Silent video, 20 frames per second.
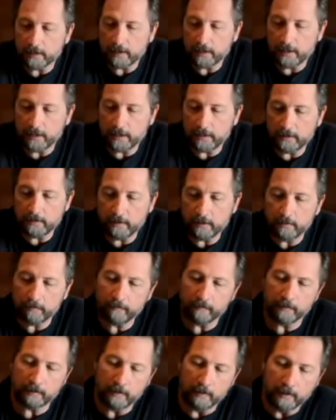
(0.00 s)
head,
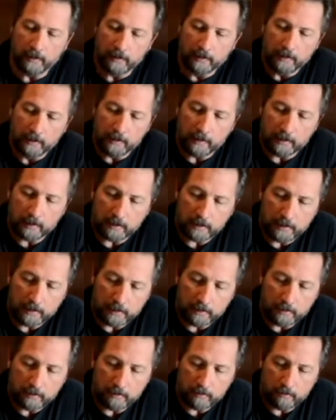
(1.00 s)
you get
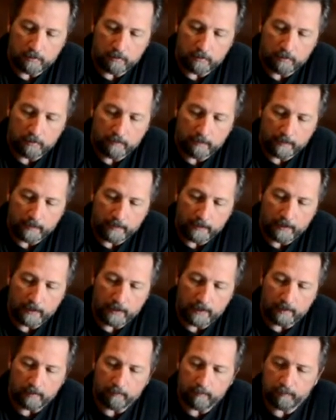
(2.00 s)
a new
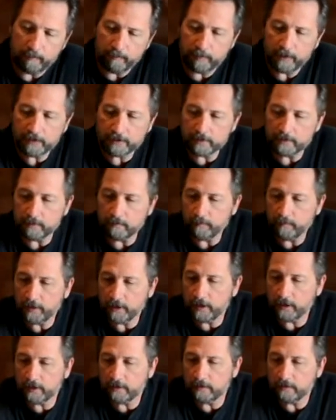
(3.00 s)
piston
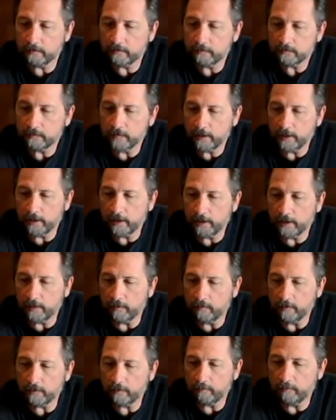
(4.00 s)
pin
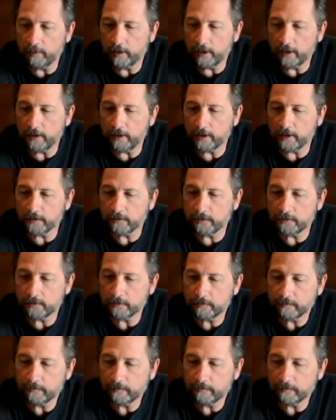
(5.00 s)
with bearings,